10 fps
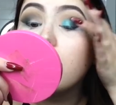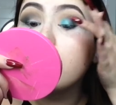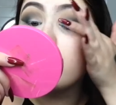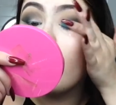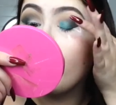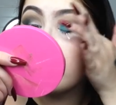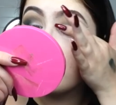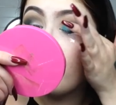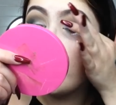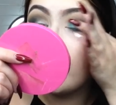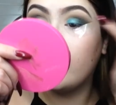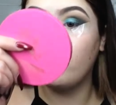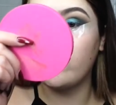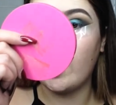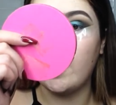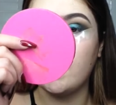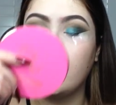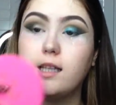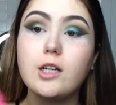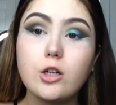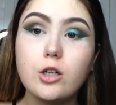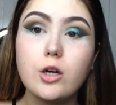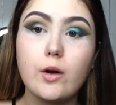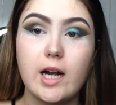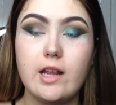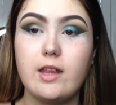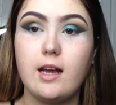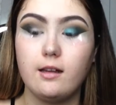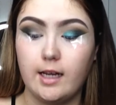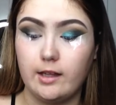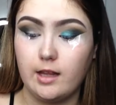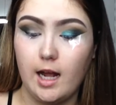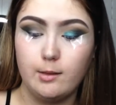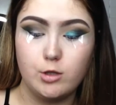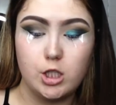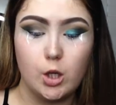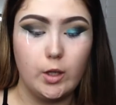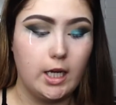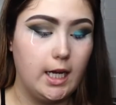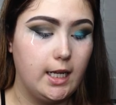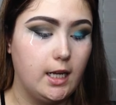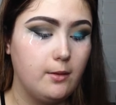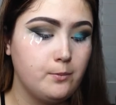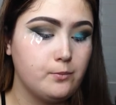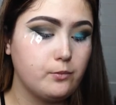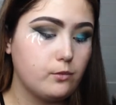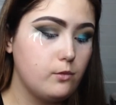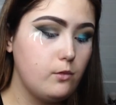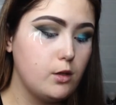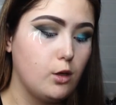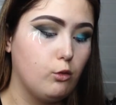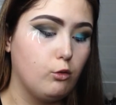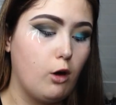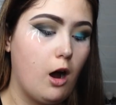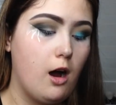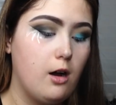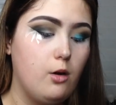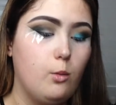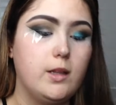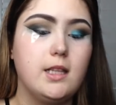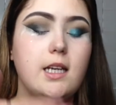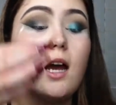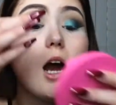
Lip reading: So I wasn't going in with any glitter glue or anything like that. I'm just going in raw with the